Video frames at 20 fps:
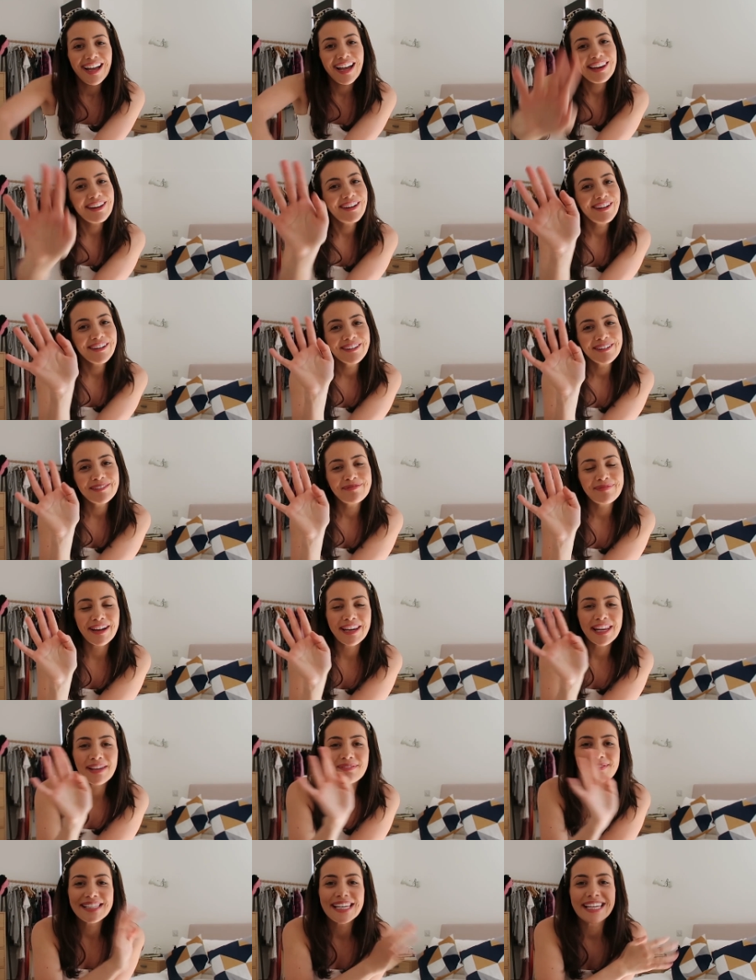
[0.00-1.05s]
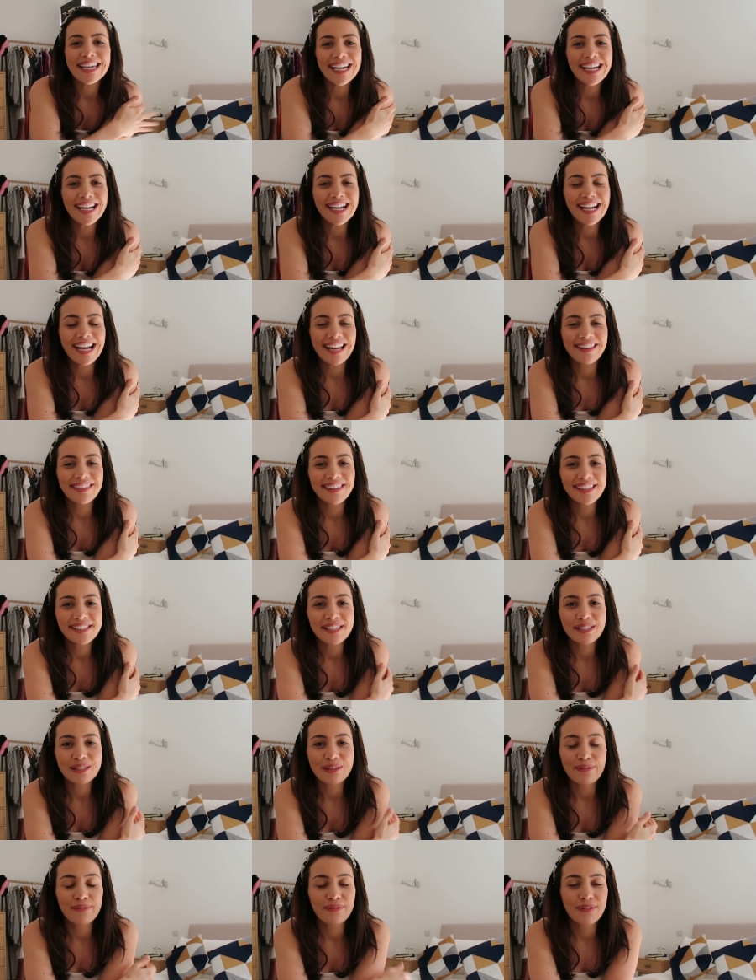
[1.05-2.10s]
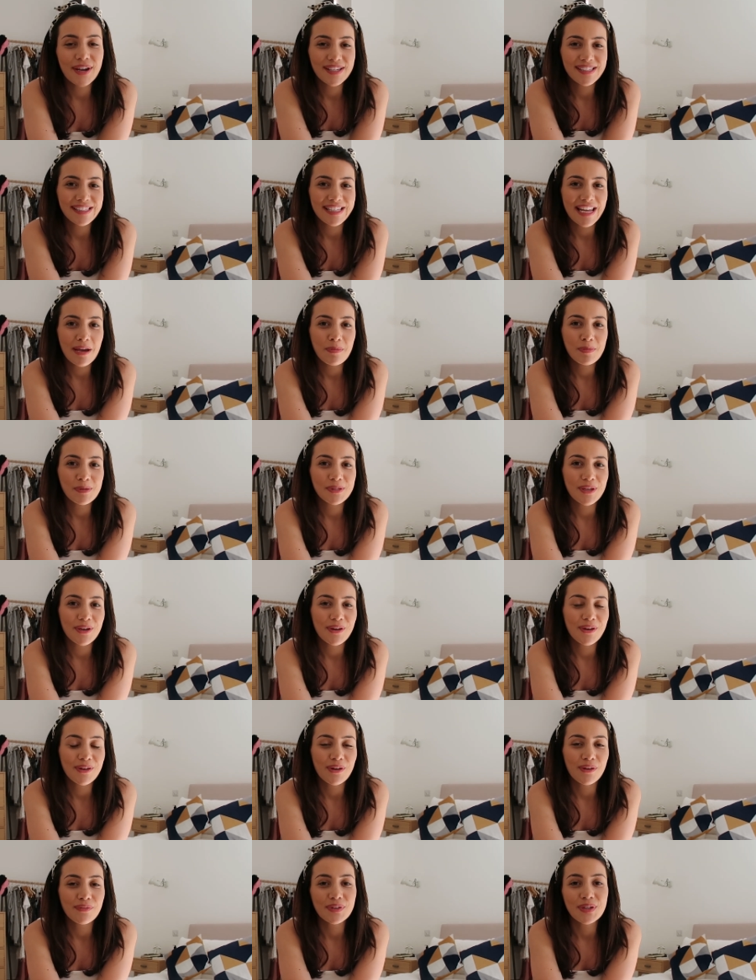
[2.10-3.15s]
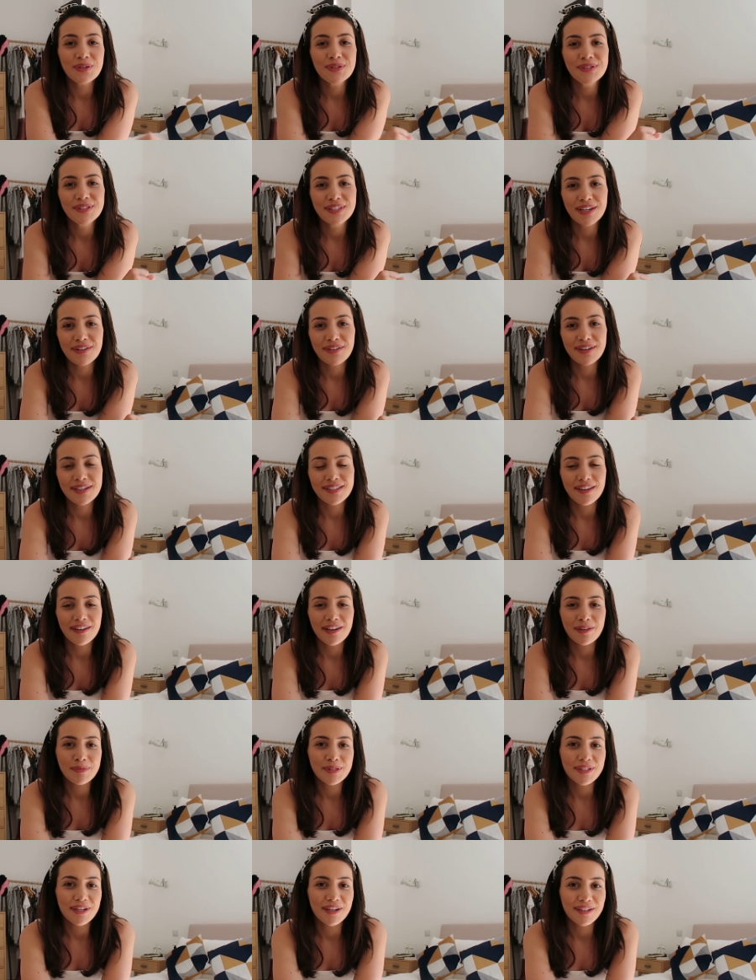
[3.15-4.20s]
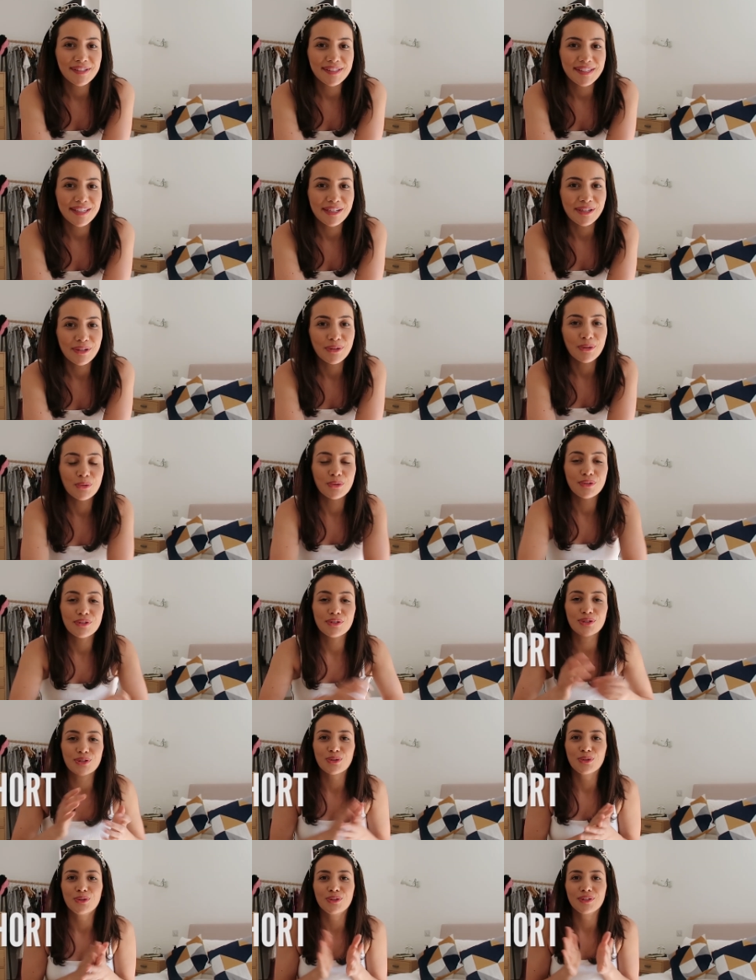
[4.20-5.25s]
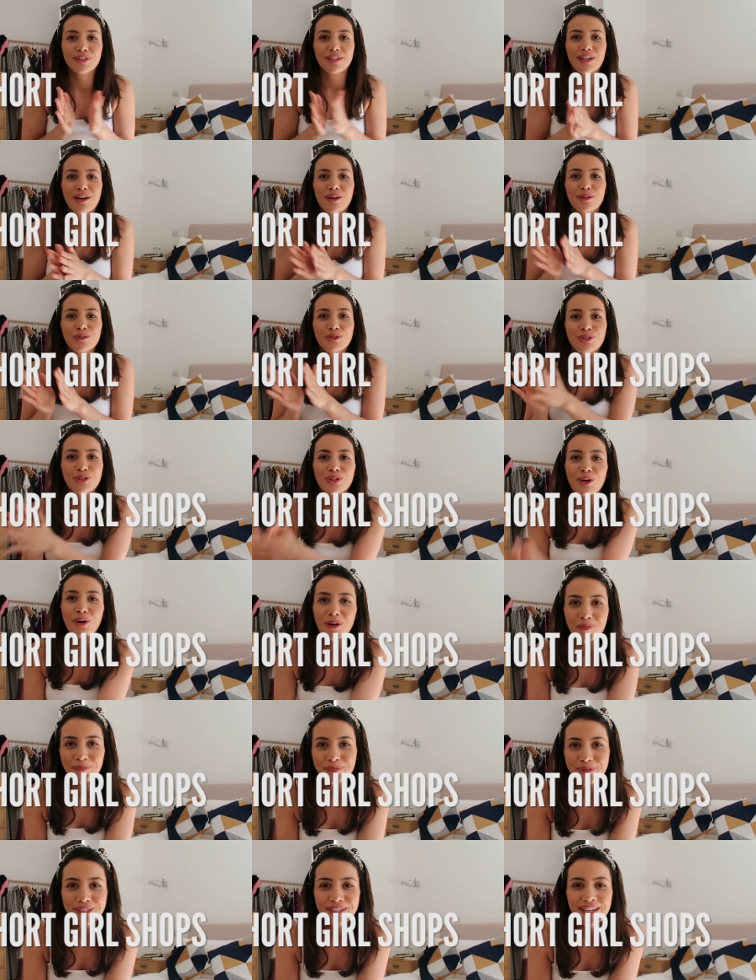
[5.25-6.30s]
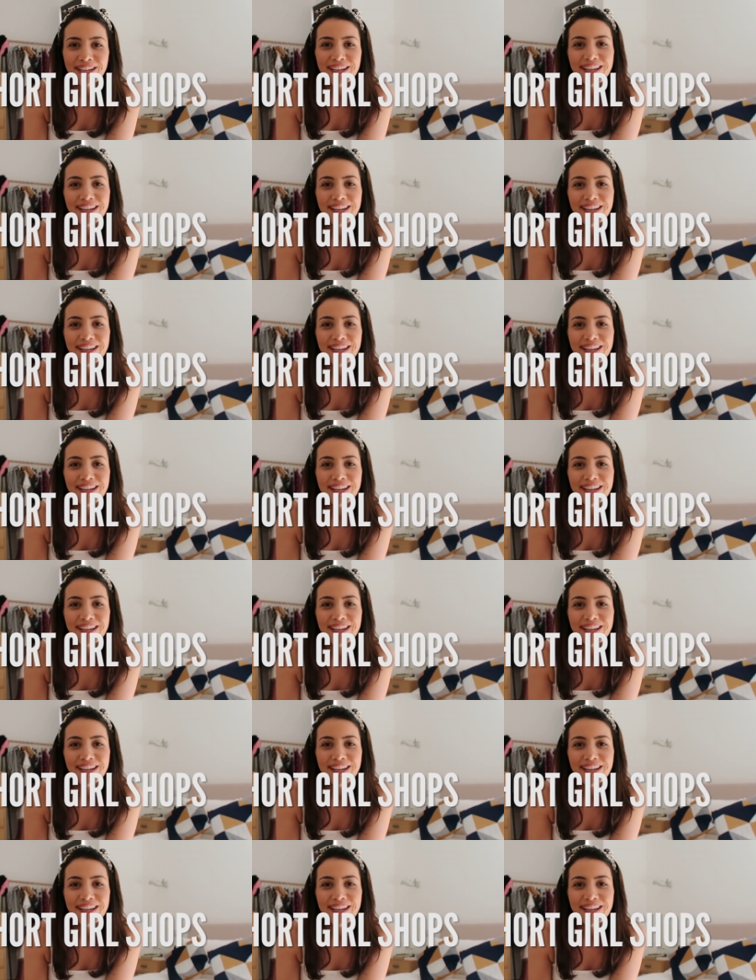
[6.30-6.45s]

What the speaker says: Hello, my name's Leah and this is the first episode of a new series I'm starting called Short Girl Shops.